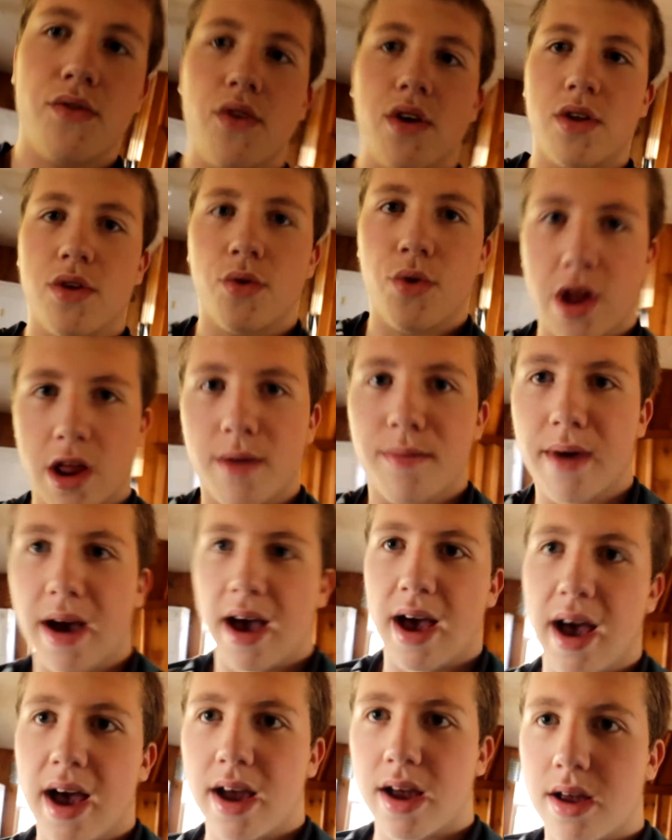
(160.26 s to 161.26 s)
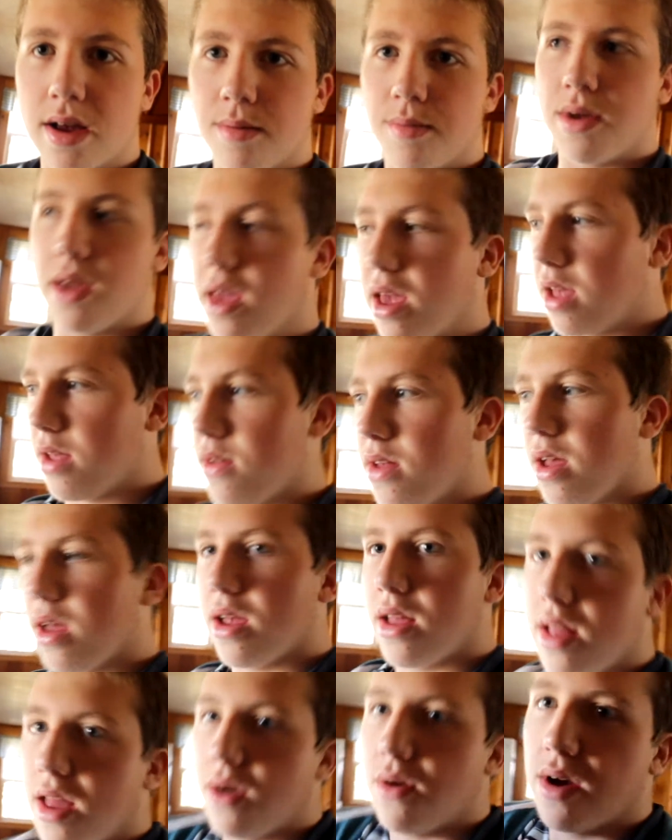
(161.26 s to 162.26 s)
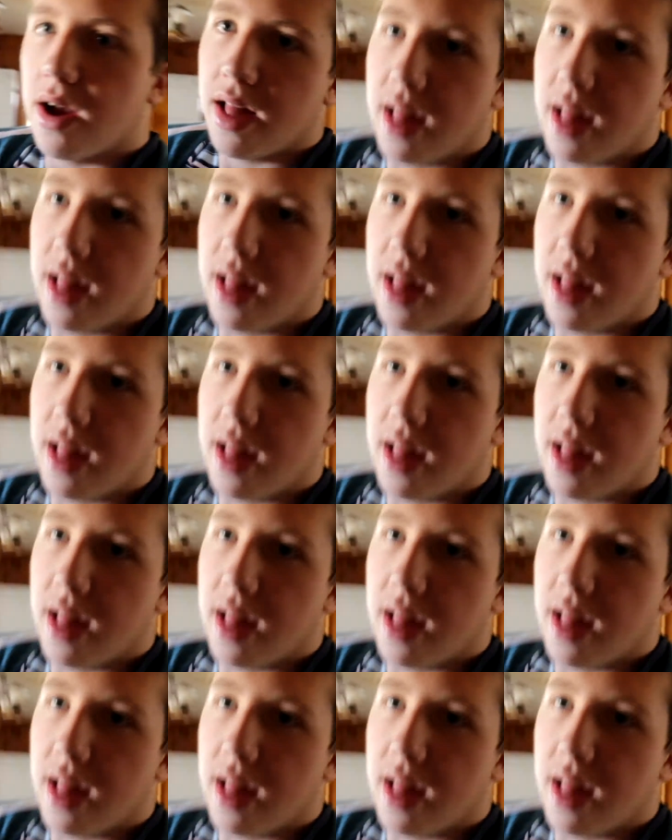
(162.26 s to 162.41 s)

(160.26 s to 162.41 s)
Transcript: for 20 back because they were